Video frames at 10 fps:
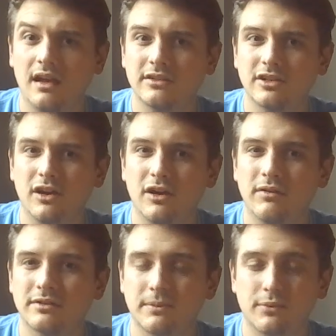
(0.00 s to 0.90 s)

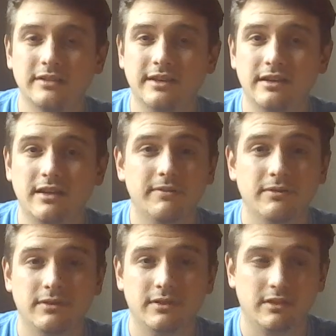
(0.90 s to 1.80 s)
surprisingly enough,
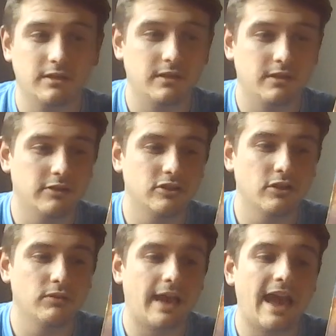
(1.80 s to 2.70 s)
there's
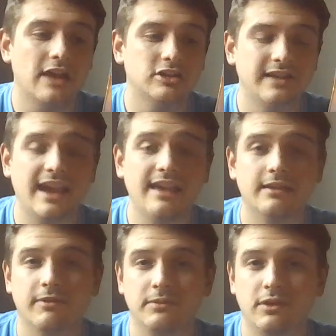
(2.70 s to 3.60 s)
no action
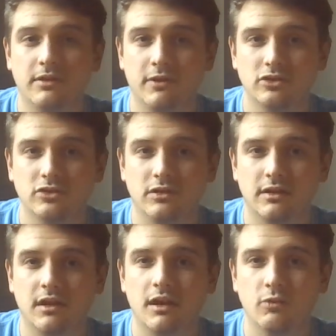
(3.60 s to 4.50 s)
taken from
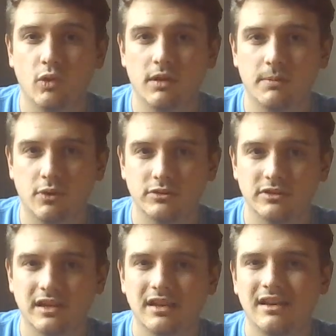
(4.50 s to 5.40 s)
Universal on Warner
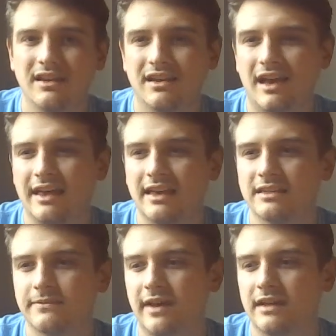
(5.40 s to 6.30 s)
Bros. I
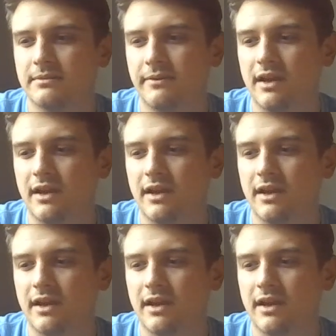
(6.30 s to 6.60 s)
guess Phantom of